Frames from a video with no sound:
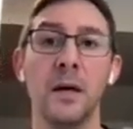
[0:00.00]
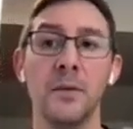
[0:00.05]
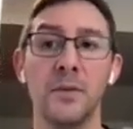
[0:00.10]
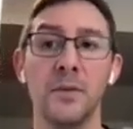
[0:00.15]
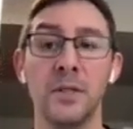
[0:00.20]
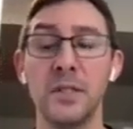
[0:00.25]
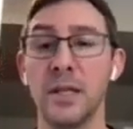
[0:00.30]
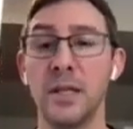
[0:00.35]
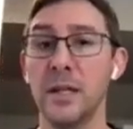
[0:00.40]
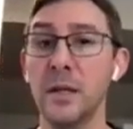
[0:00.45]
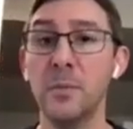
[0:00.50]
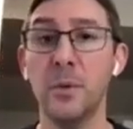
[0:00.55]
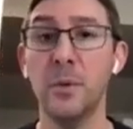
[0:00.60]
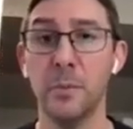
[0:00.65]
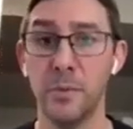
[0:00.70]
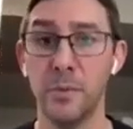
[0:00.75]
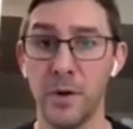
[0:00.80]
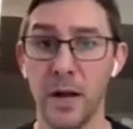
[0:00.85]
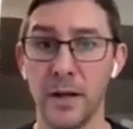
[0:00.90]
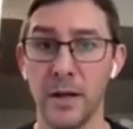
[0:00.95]
The Tenable
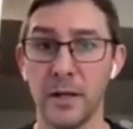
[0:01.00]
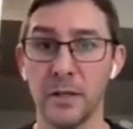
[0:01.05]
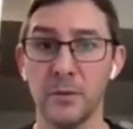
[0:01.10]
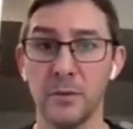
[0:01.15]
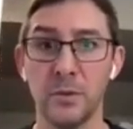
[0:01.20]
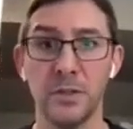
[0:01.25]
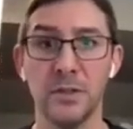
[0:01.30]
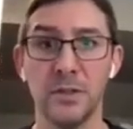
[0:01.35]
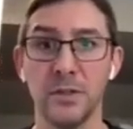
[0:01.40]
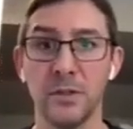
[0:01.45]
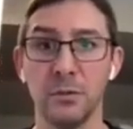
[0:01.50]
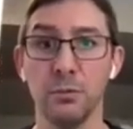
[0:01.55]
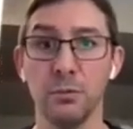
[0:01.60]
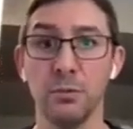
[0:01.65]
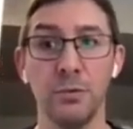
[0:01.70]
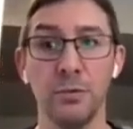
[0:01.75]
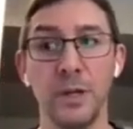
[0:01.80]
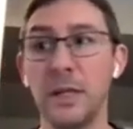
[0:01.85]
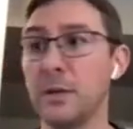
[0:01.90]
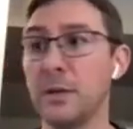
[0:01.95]
product, which is a
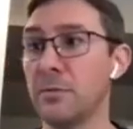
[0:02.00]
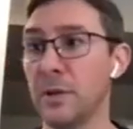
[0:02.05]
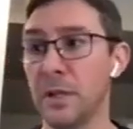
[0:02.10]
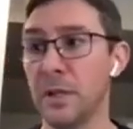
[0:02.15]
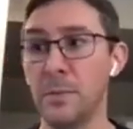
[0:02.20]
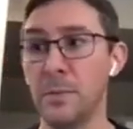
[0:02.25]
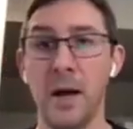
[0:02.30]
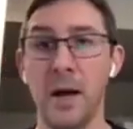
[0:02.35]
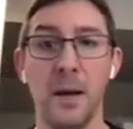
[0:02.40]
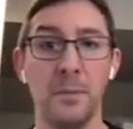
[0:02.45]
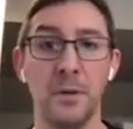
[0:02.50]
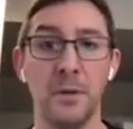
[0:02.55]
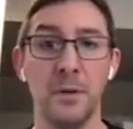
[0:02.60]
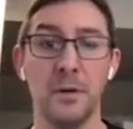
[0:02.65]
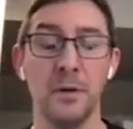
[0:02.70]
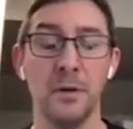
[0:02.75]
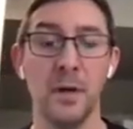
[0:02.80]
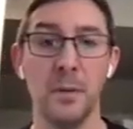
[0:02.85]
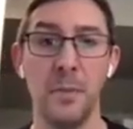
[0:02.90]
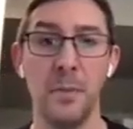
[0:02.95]
really, really
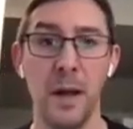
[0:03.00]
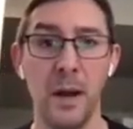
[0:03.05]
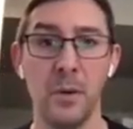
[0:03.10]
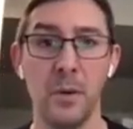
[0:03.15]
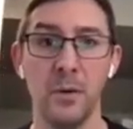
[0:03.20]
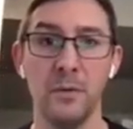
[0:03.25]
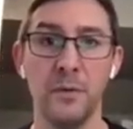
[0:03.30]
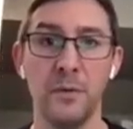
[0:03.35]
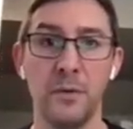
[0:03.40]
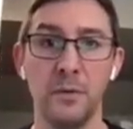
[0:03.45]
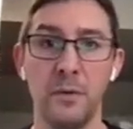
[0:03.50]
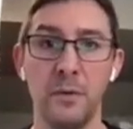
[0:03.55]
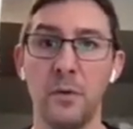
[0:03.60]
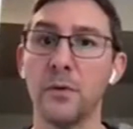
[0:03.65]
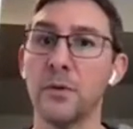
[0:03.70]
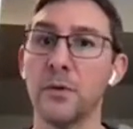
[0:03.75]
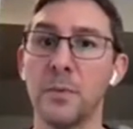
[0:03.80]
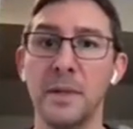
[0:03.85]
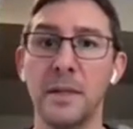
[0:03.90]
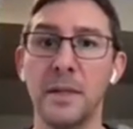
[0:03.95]
popular and powerful
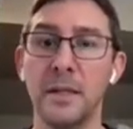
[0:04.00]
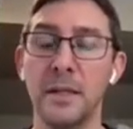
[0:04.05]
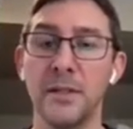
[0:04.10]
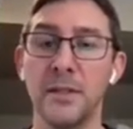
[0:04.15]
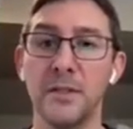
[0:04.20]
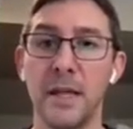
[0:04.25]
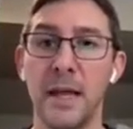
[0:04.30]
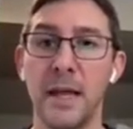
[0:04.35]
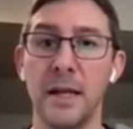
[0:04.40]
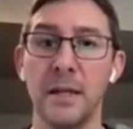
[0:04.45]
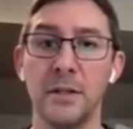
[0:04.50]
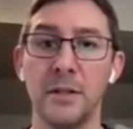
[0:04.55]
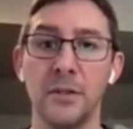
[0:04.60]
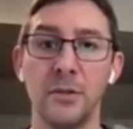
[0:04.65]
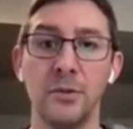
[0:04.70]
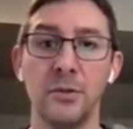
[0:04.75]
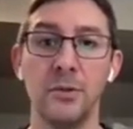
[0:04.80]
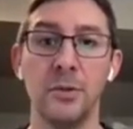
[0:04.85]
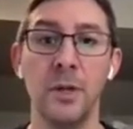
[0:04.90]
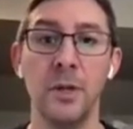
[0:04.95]
vulnerability scanning
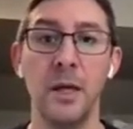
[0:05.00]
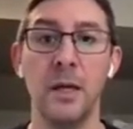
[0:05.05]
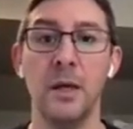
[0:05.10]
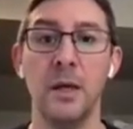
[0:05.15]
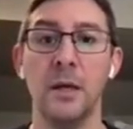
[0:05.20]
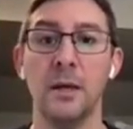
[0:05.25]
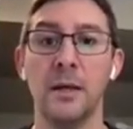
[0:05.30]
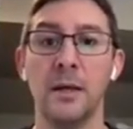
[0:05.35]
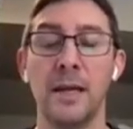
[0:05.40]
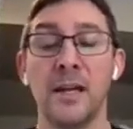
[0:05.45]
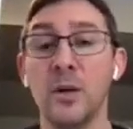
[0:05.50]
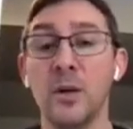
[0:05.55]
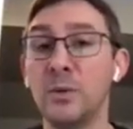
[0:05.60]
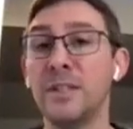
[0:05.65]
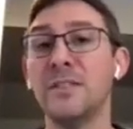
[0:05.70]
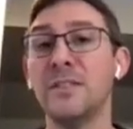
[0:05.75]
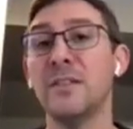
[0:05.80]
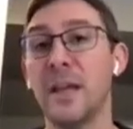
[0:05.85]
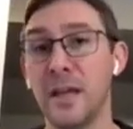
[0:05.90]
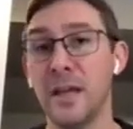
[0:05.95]
tool, can
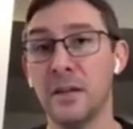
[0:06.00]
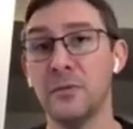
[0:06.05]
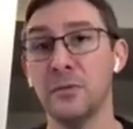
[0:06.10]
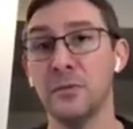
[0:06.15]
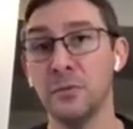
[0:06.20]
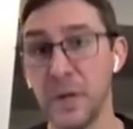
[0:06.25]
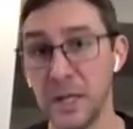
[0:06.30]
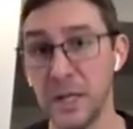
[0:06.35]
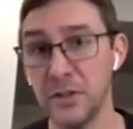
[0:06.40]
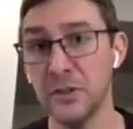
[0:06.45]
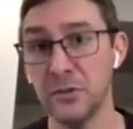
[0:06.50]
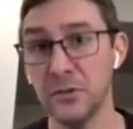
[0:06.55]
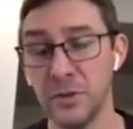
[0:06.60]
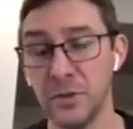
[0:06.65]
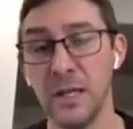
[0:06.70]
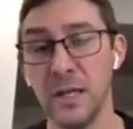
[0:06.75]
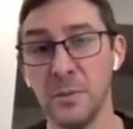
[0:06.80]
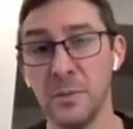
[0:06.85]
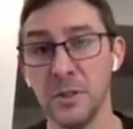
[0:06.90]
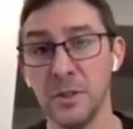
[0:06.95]
only scan
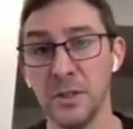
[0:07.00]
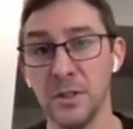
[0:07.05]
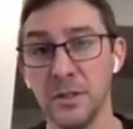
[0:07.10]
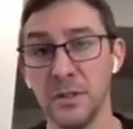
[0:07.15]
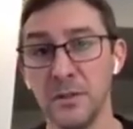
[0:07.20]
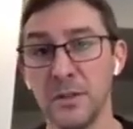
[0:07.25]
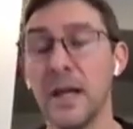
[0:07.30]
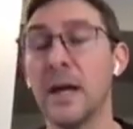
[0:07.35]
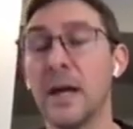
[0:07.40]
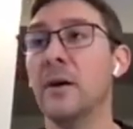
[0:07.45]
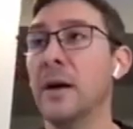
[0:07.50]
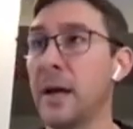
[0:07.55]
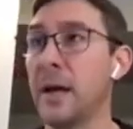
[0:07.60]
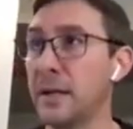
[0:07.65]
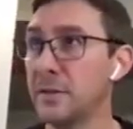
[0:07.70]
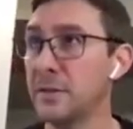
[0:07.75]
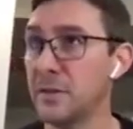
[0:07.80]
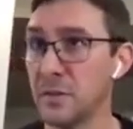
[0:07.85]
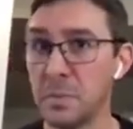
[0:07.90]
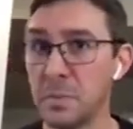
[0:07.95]
registry images. Now, I
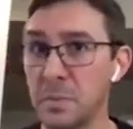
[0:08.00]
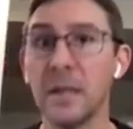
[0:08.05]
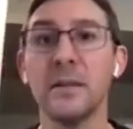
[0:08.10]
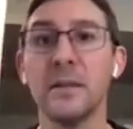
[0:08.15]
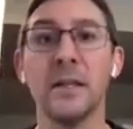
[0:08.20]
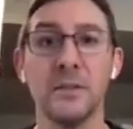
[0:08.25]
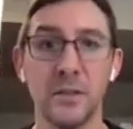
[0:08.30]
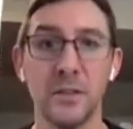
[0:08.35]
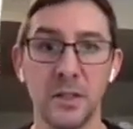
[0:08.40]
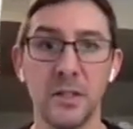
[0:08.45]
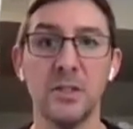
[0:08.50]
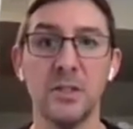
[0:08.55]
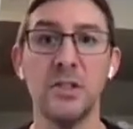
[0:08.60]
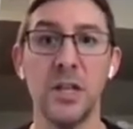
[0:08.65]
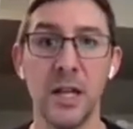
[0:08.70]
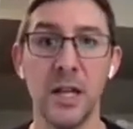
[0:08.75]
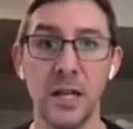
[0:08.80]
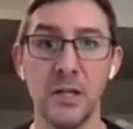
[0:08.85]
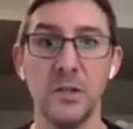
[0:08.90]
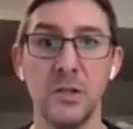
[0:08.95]
suspect that's going to
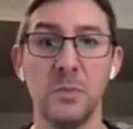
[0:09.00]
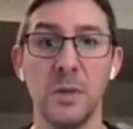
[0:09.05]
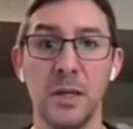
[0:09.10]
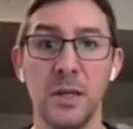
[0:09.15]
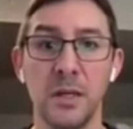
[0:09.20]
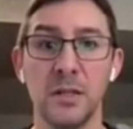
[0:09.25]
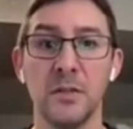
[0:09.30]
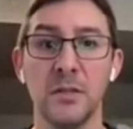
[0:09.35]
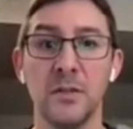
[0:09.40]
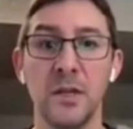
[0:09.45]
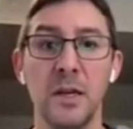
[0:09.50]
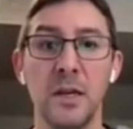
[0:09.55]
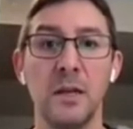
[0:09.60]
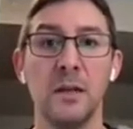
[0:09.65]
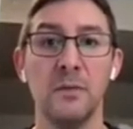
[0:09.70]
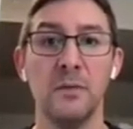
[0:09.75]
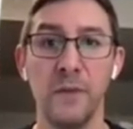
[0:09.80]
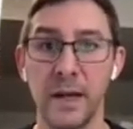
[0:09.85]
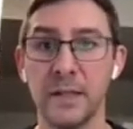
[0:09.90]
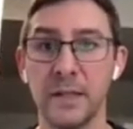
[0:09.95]
change because,
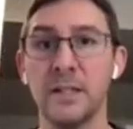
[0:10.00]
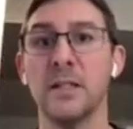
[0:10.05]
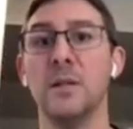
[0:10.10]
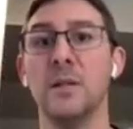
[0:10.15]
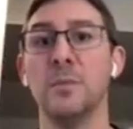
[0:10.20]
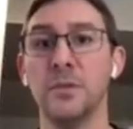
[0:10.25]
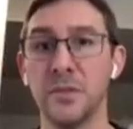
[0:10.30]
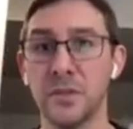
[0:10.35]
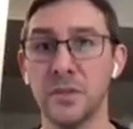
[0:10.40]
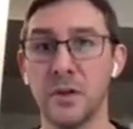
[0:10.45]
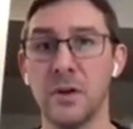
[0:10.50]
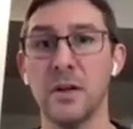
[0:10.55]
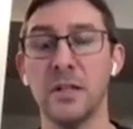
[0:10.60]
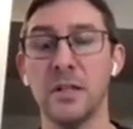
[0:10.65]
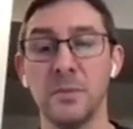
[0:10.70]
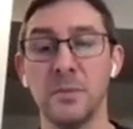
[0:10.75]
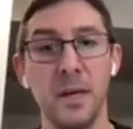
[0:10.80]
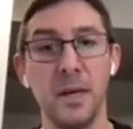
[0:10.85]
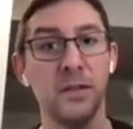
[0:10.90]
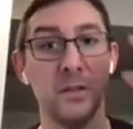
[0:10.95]
in fact, Tenable's starting
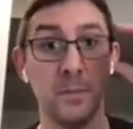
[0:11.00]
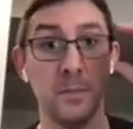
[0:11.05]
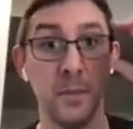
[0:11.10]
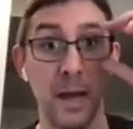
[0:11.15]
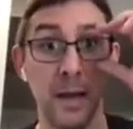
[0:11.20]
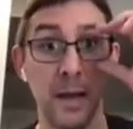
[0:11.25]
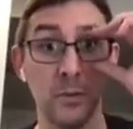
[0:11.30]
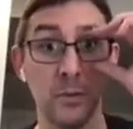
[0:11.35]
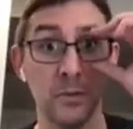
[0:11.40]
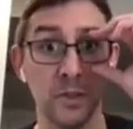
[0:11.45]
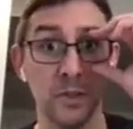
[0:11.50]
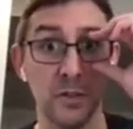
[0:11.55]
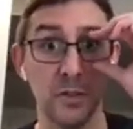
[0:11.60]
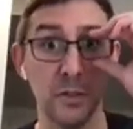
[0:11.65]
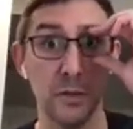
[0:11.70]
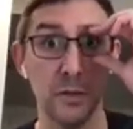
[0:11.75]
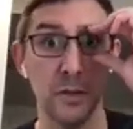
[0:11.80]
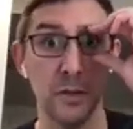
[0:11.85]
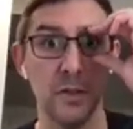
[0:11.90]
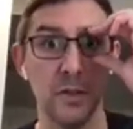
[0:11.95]
to make some
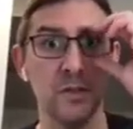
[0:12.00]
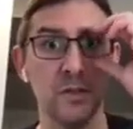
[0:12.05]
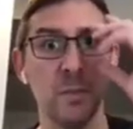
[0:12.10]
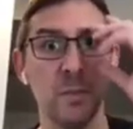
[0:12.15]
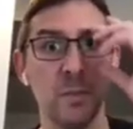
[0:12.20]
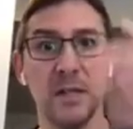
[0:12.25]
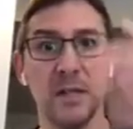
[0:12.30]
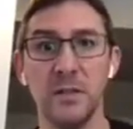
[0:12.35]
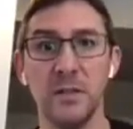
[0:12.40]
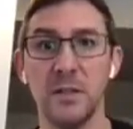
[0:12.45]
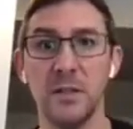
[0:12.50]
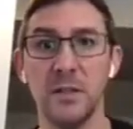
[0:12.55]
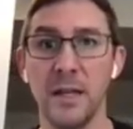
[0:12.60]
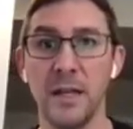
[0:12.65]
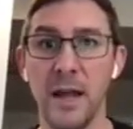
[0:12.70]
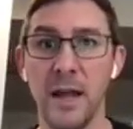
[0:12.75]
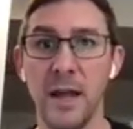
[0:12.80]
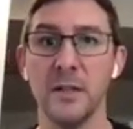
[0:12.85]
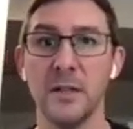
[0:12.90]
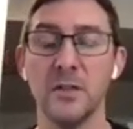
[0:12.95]
acquisitions in this space to
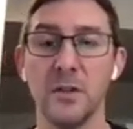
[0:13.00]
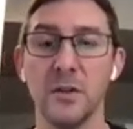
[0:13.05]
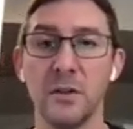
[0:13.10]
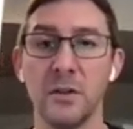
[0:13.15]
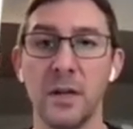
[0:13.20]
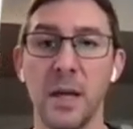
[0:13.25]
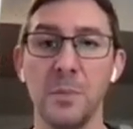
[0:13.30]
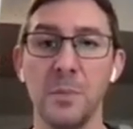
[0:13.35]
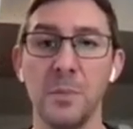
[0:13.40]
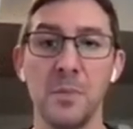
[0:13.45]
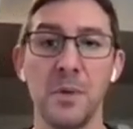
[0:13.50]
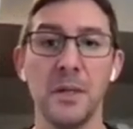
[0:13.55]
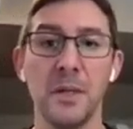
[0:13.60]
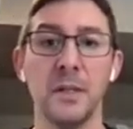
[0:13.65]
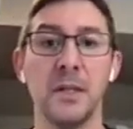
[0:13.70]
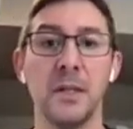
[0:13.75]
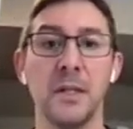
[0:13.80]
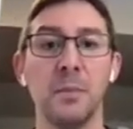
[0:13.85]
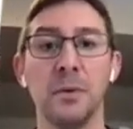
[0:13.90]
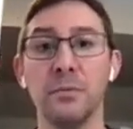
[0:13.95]
enhance their capability.